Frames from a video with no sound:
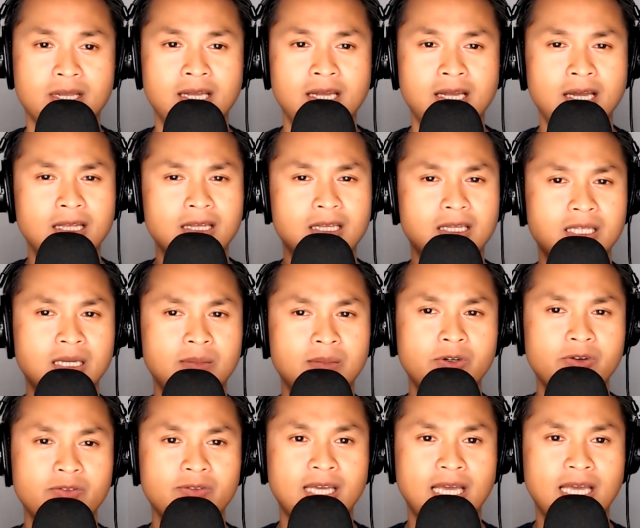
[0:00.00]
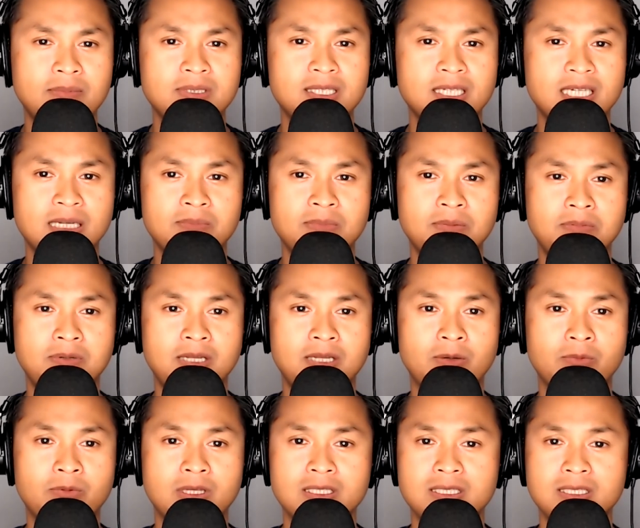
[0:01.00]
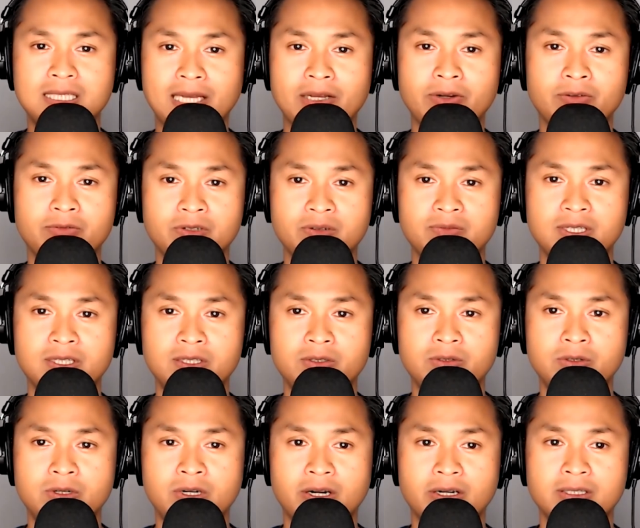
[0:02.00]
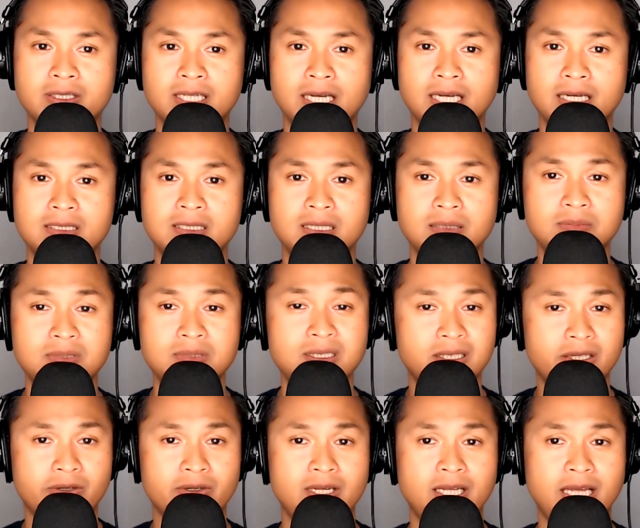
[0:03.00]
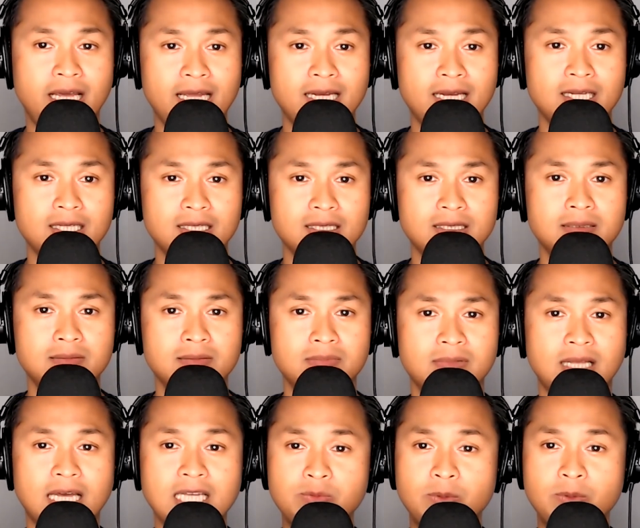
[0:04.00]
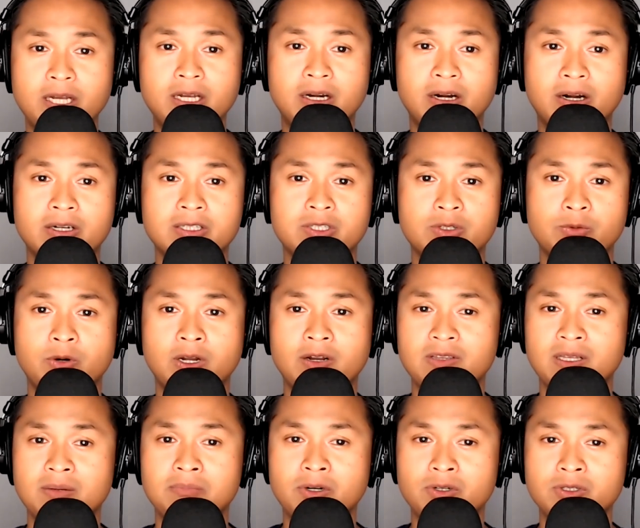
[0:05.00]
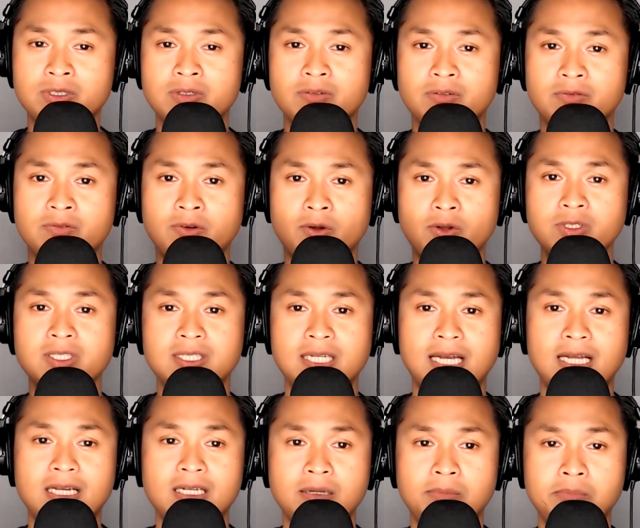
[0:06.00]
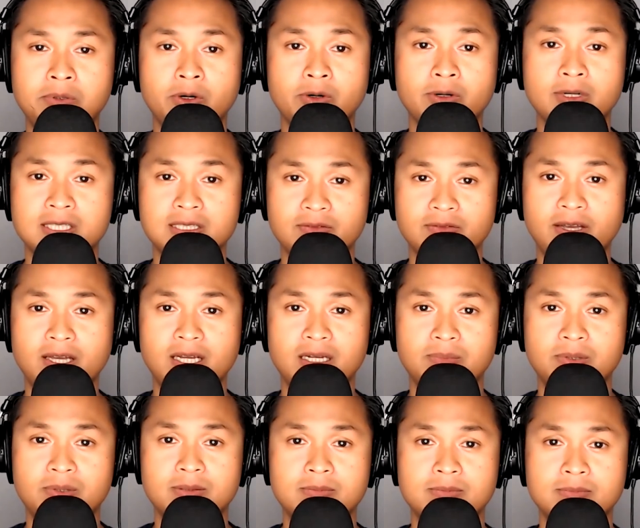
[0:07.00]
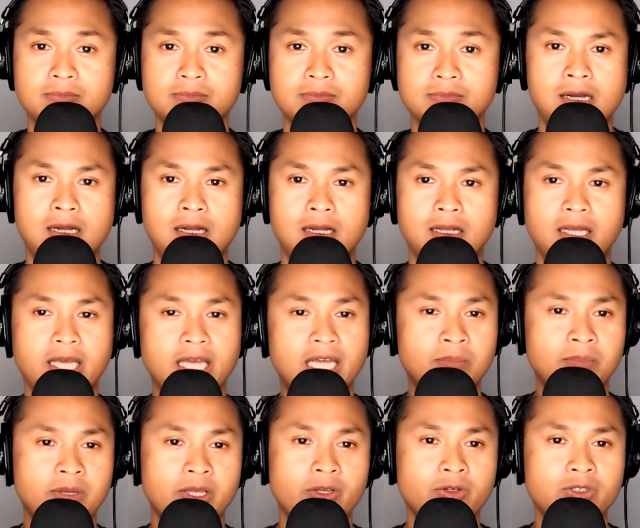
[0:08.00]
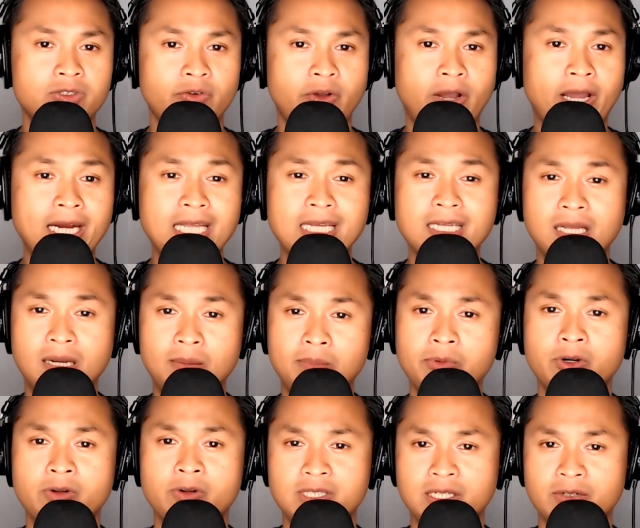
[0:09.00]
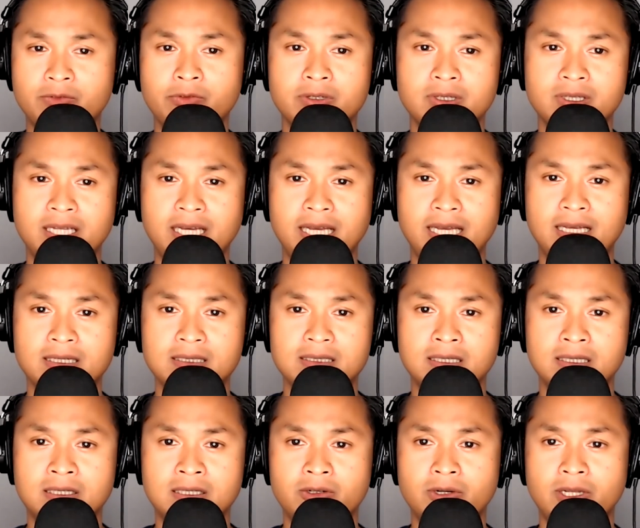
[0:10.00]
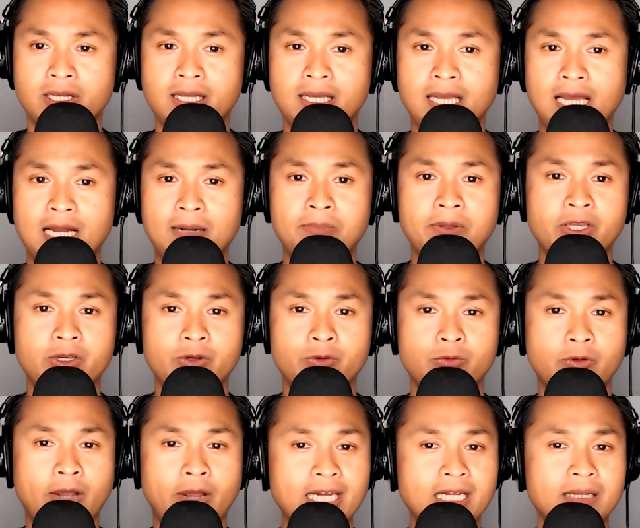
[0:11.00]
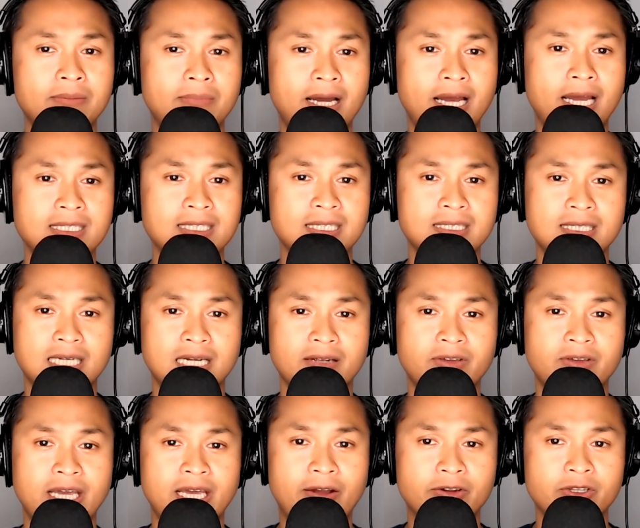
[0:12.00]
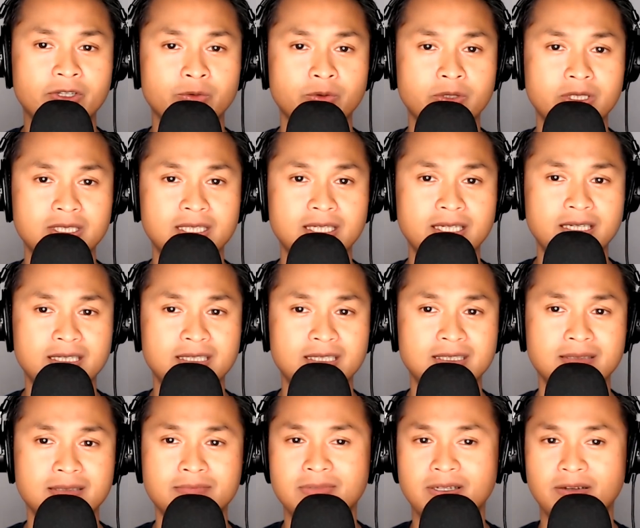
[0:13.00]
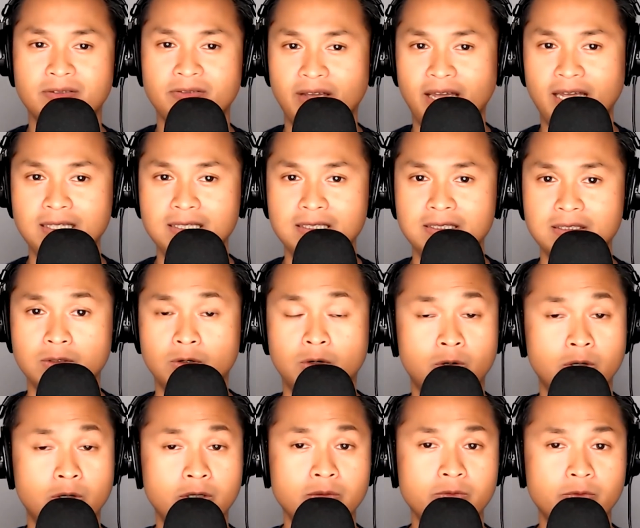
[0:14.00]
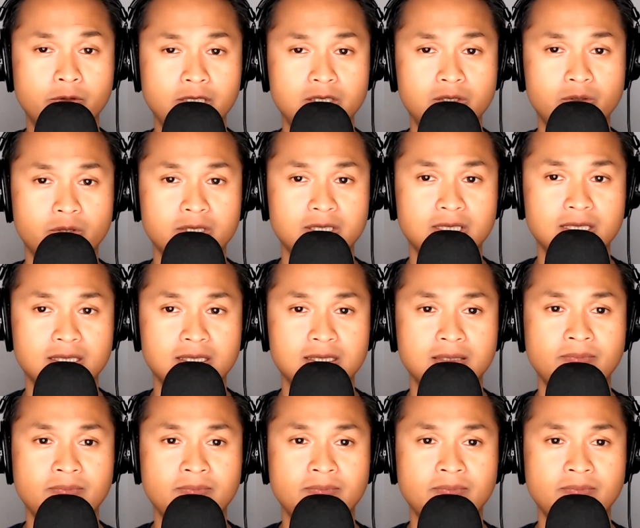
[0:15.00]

The number of games that can be played with a standard 52 card deck seems nearly endless. That's why cards are one of the most versatile components available. They can be used for any number of different things, including helping you randomize a set of characteristics, events, or resources.